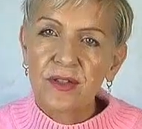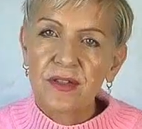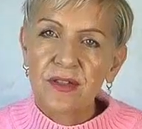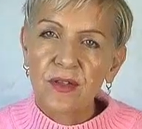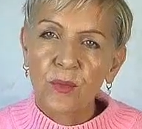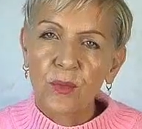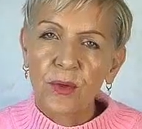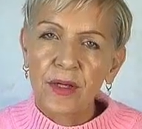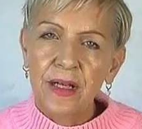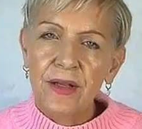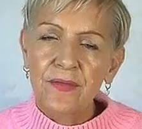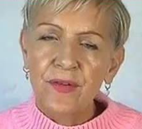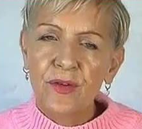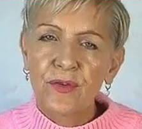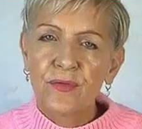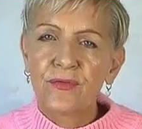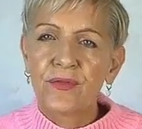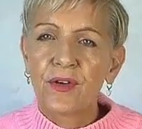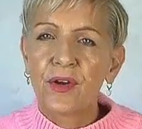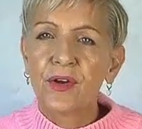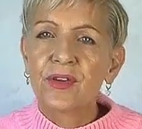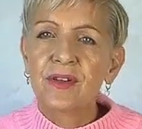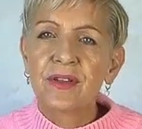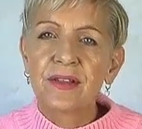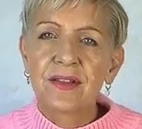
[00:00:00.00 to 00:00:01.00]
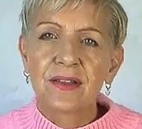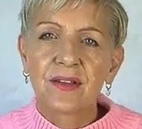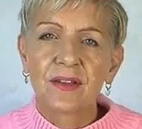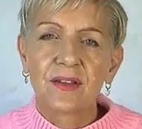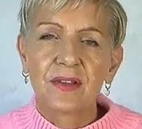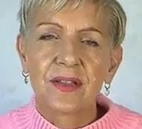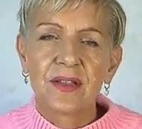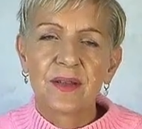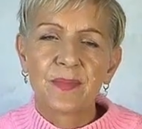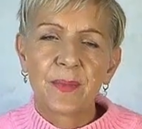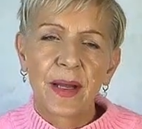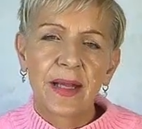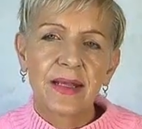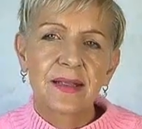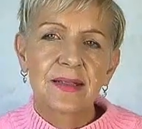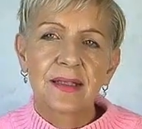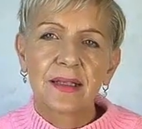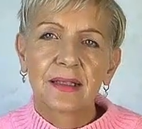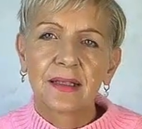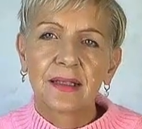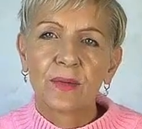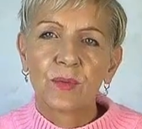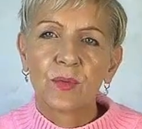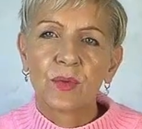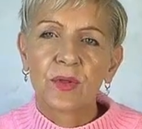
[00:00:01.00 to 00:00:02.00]
So whatever you focus on is
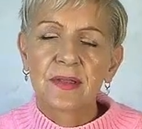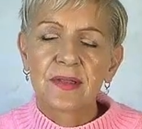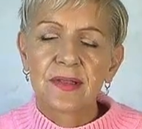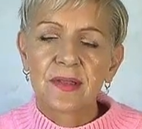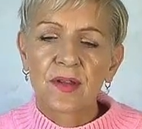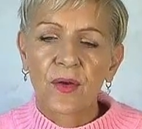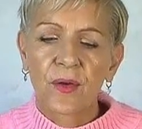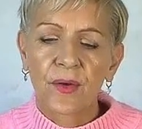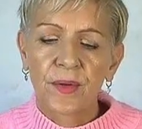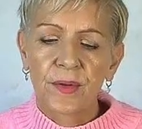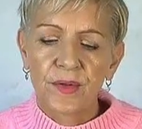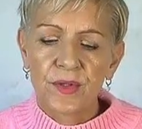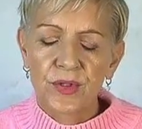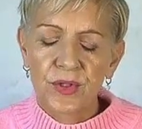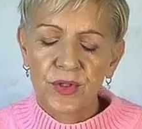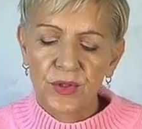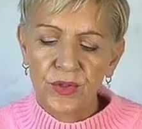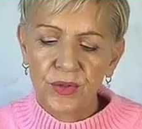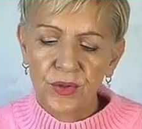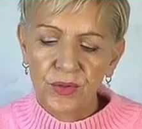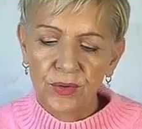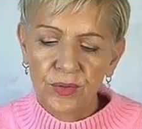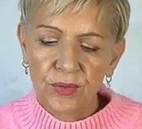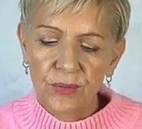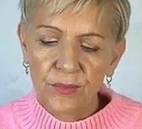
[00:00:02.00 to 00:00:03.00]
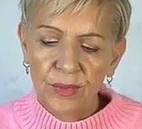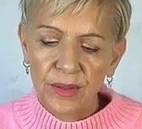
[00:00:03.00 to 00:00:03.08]
basically what's going to